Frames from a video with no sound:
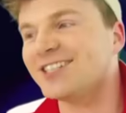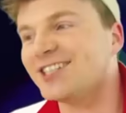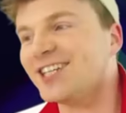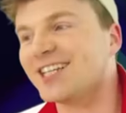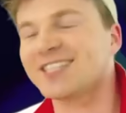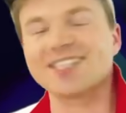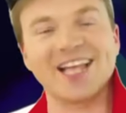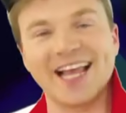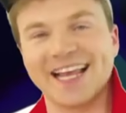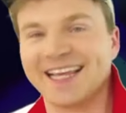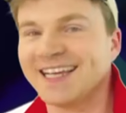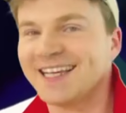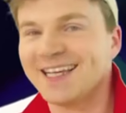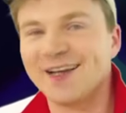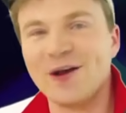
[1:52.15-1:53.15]
Just
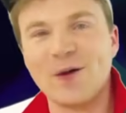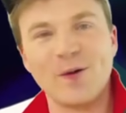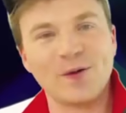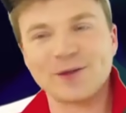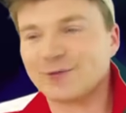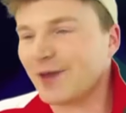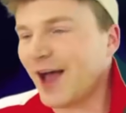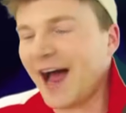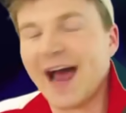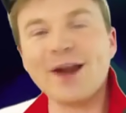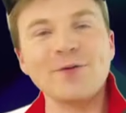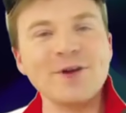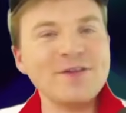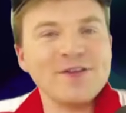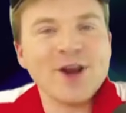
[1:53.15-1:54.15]
like, I
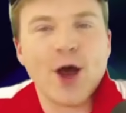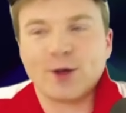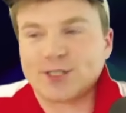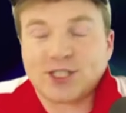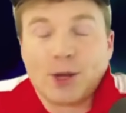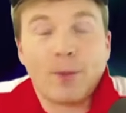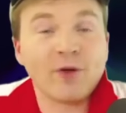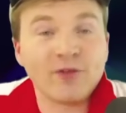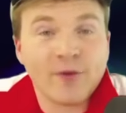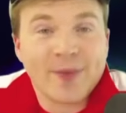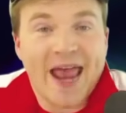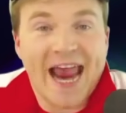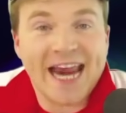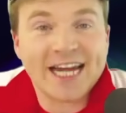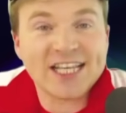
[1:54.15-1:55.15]
don't even know. Someone from
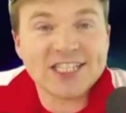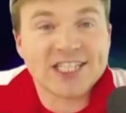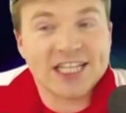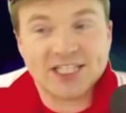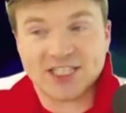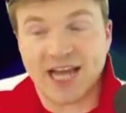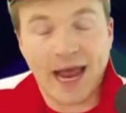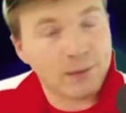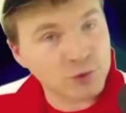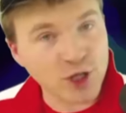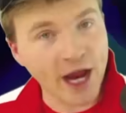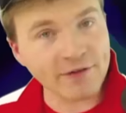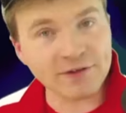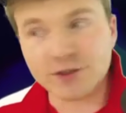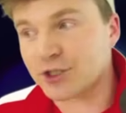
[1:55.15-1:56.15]
the 80s that's time
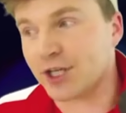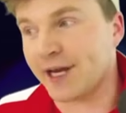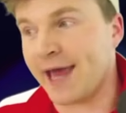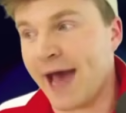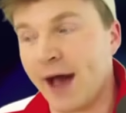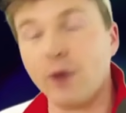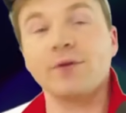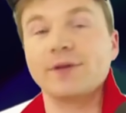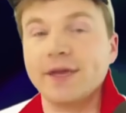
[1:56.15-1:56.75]
traveled to now?